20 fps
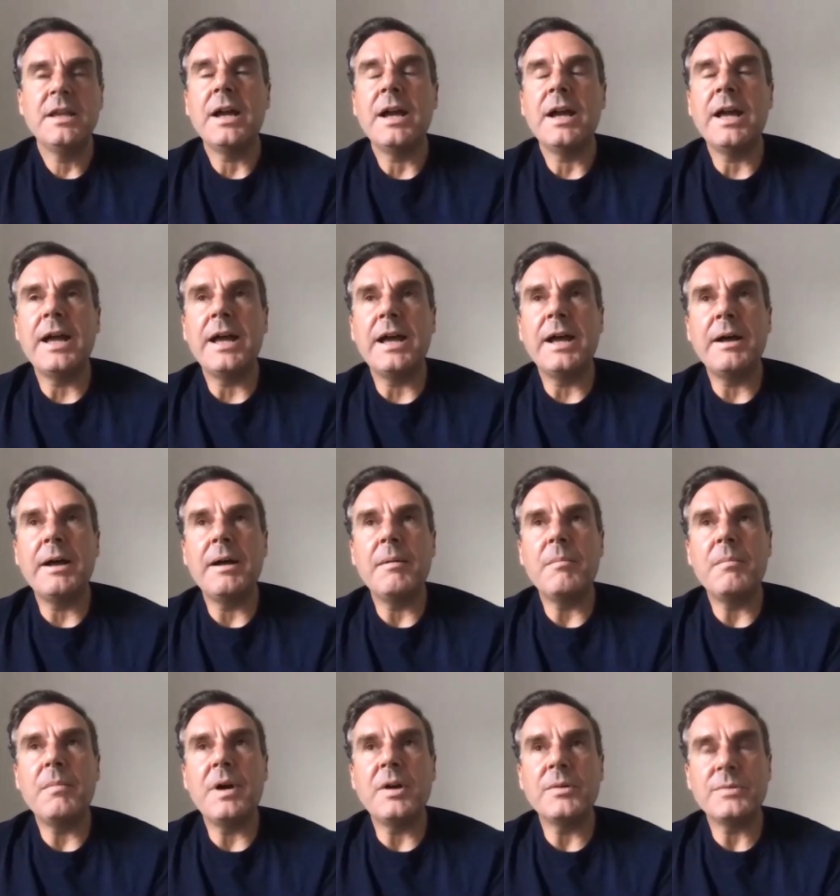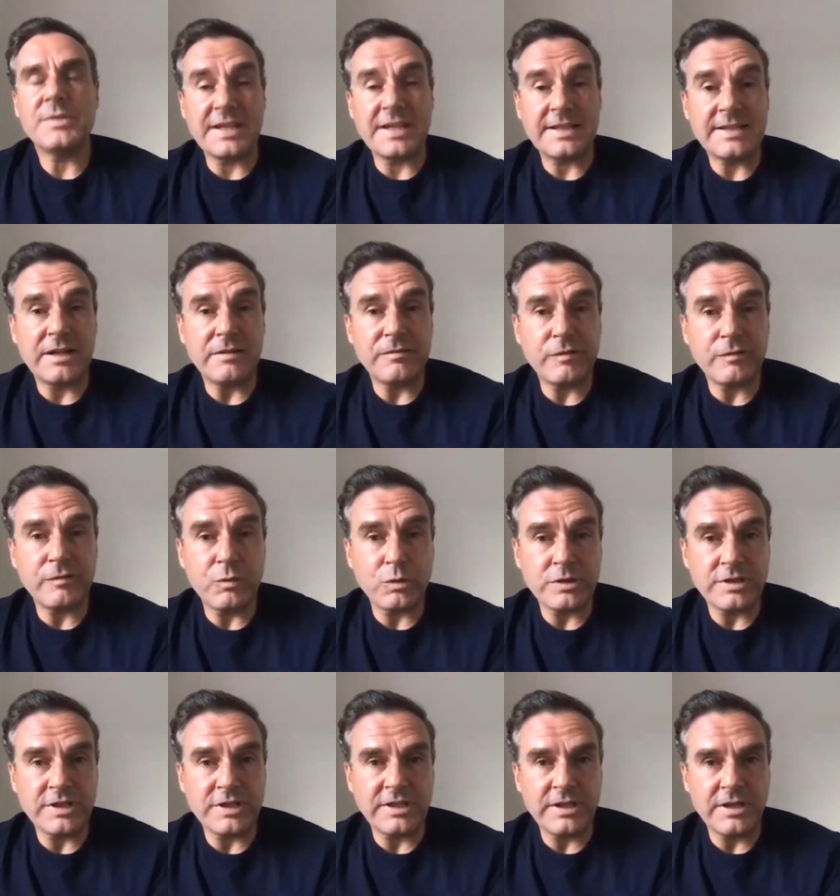Um, I was at Dell for
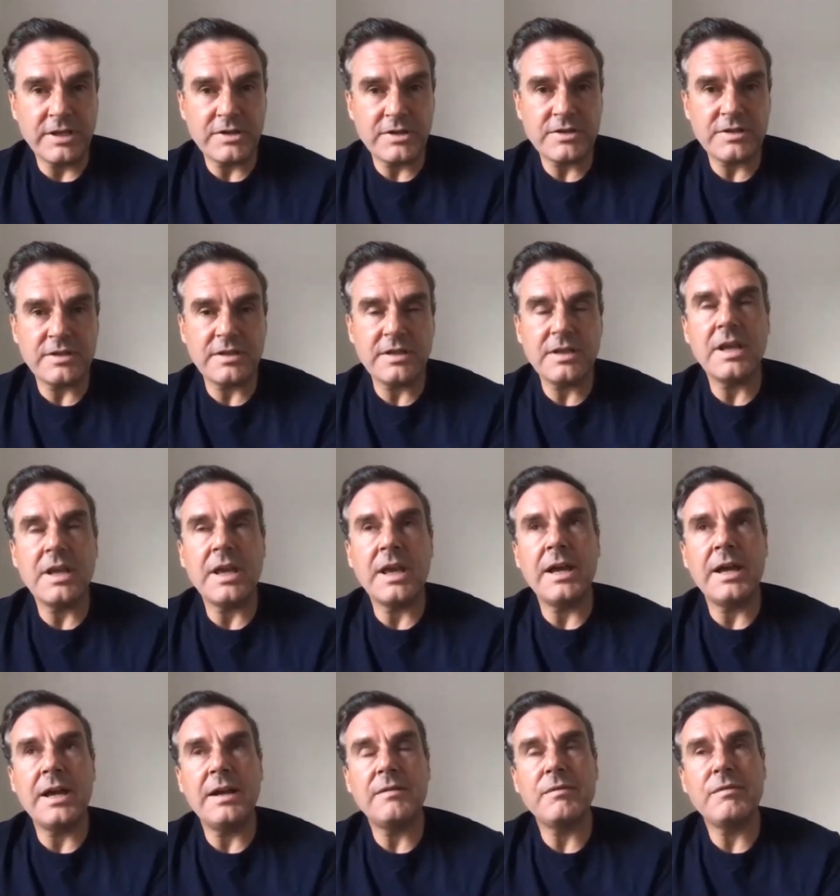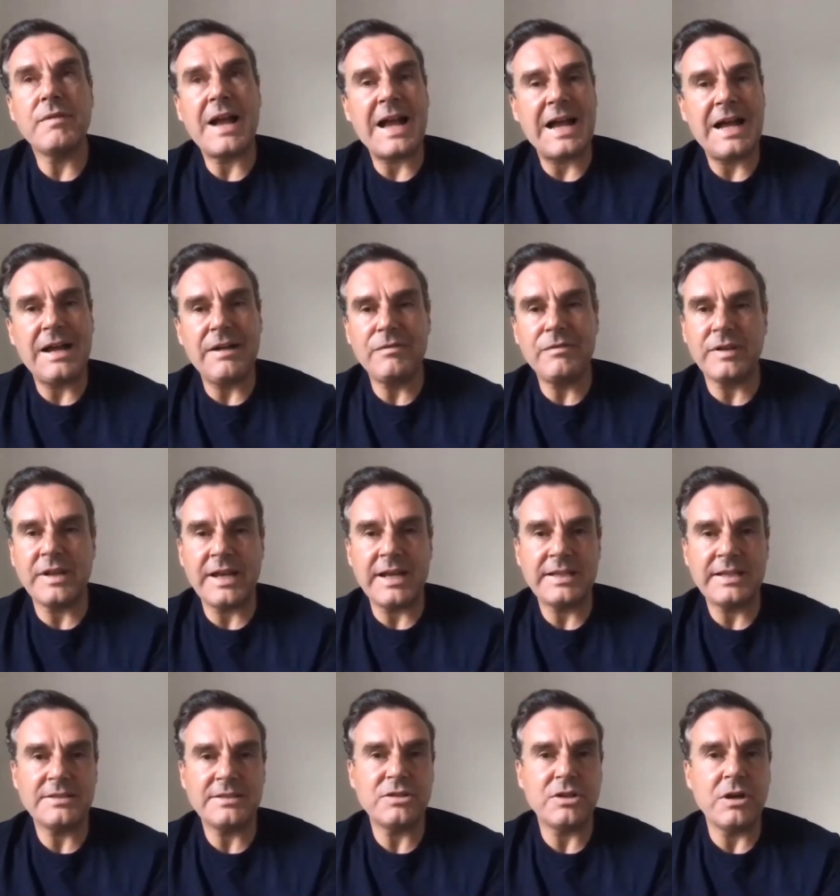14 years. Uh, half of
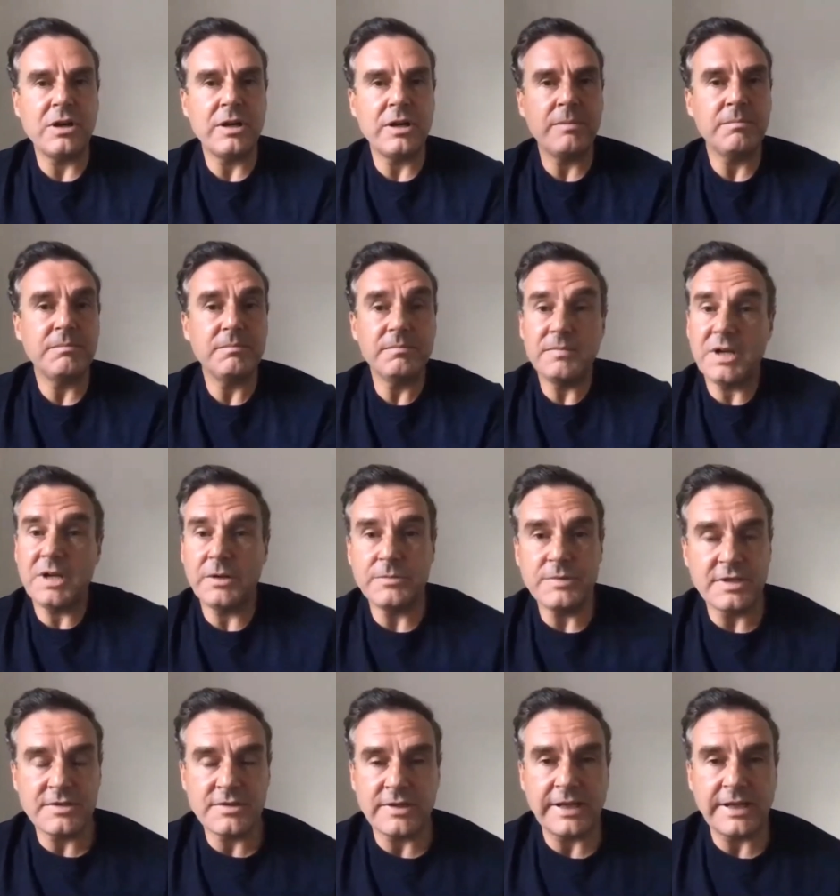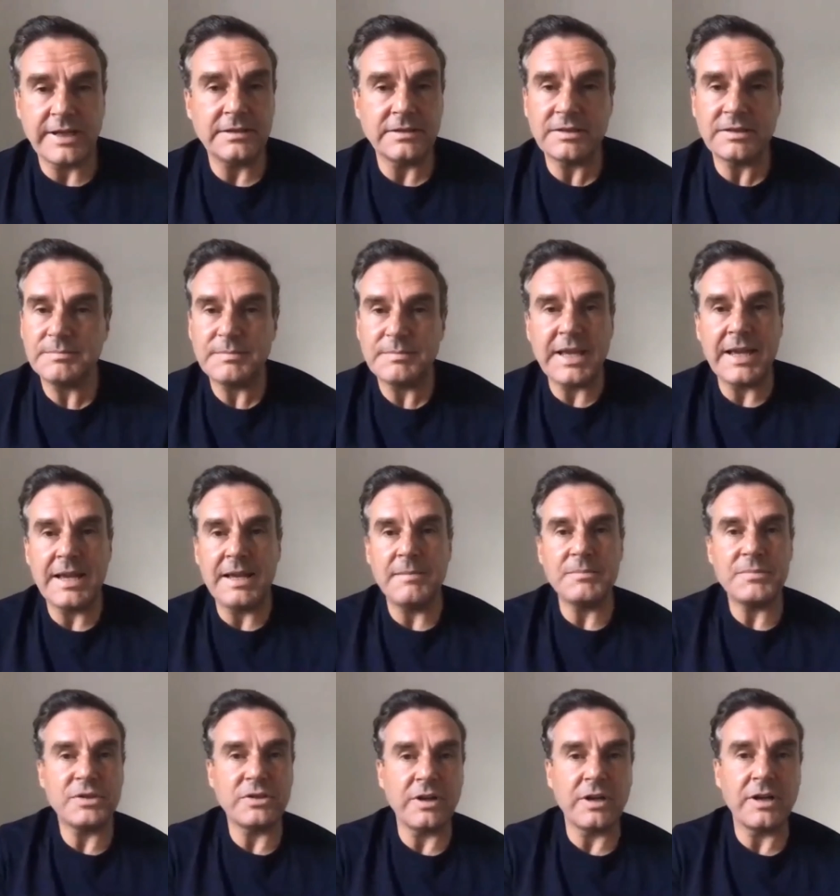that time I was in sales and
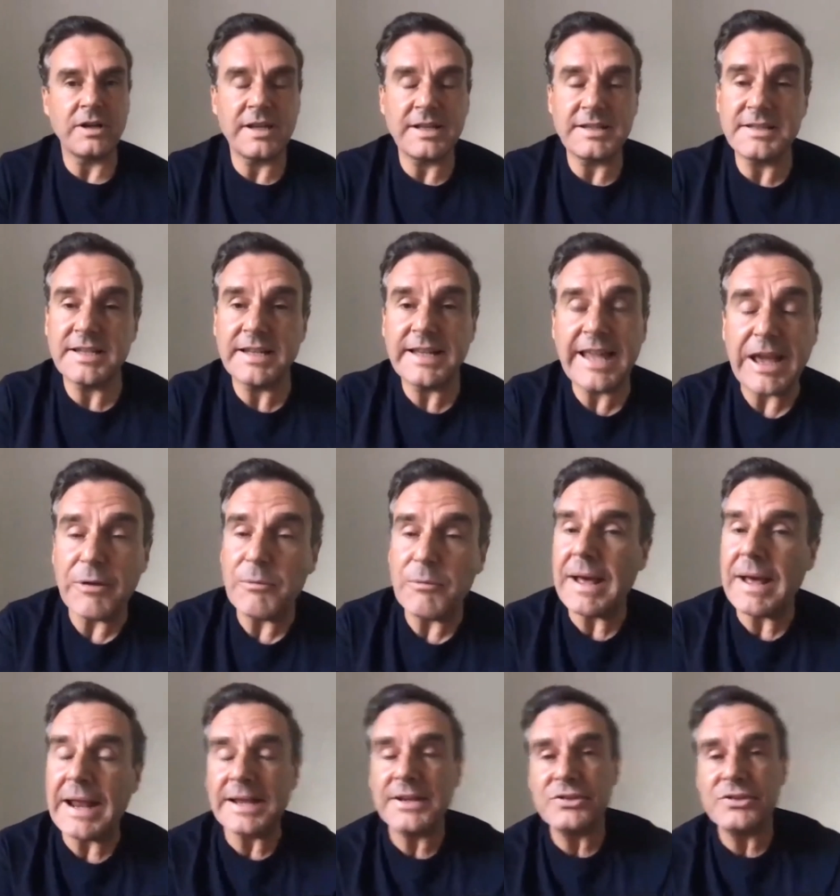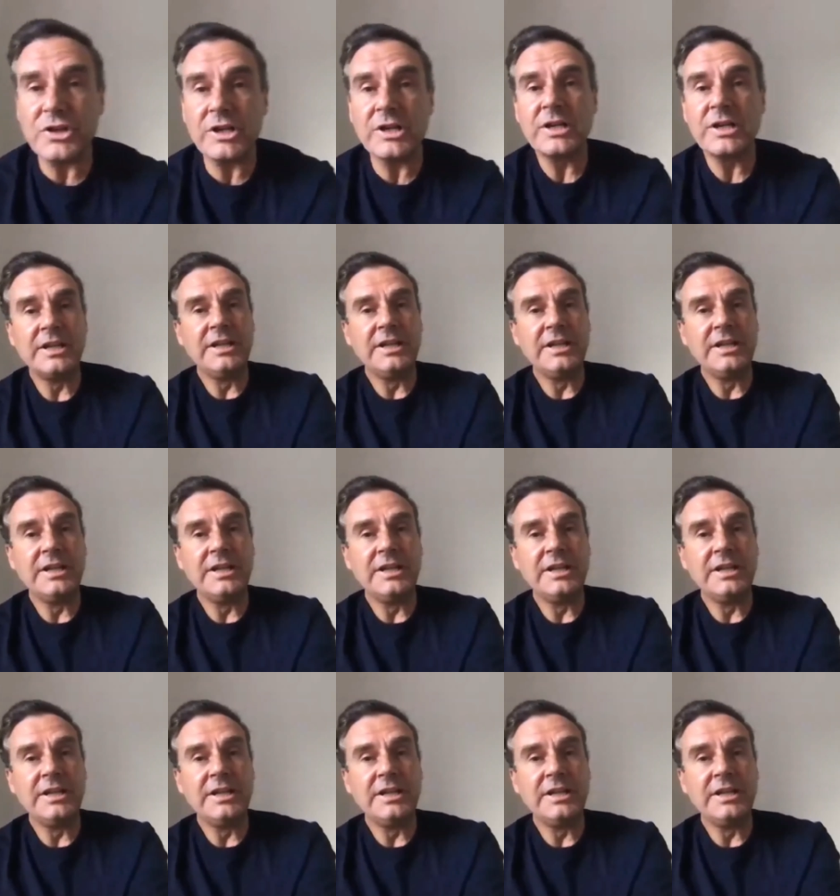um, started as an account manager